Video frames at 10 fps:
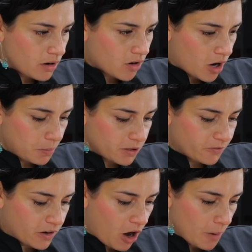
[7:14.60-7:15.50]
a couple
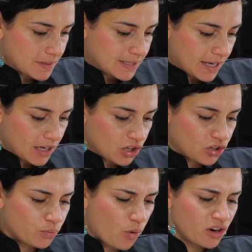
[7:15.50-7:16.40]
of cups here.
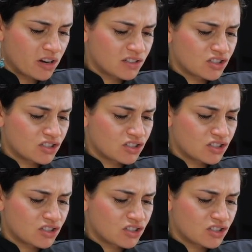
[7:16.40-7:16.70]
You want it